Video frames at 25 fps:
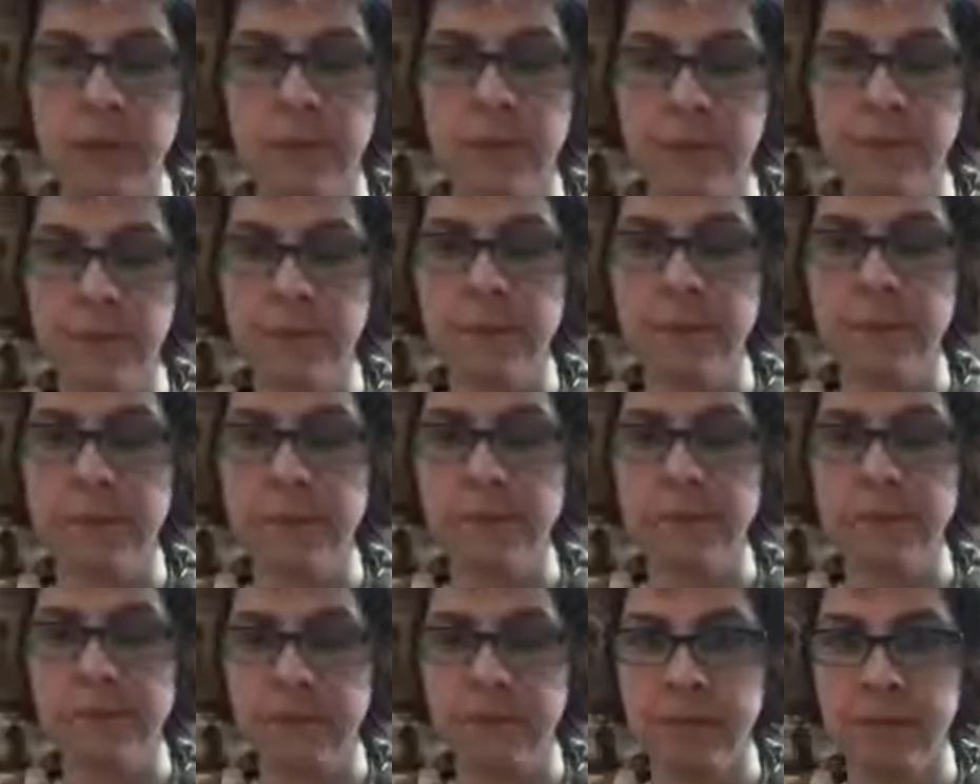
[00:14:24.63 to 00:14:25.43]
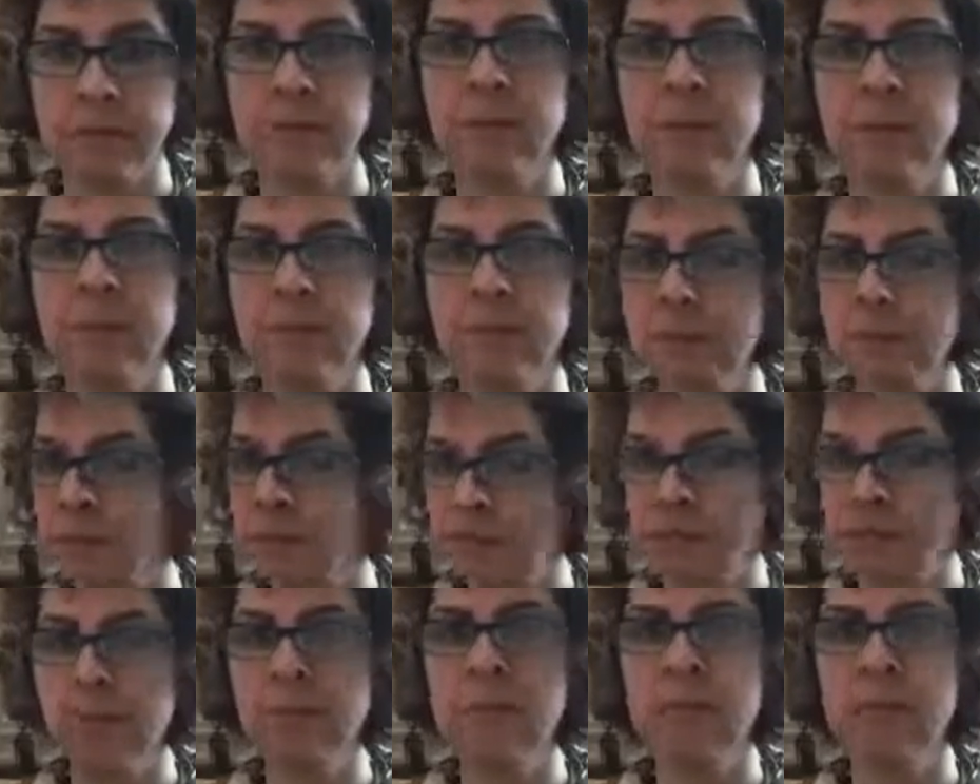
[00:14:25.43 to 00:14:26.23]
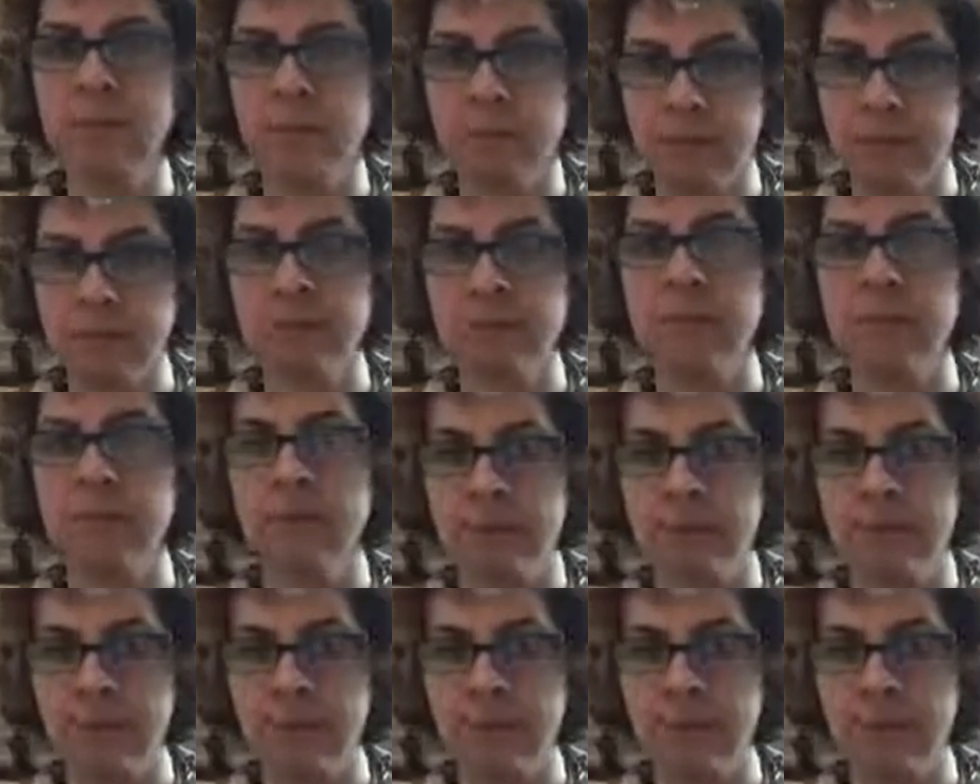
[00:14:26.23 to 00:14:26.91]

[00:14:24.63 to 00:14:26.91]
Nobody can do that. And I think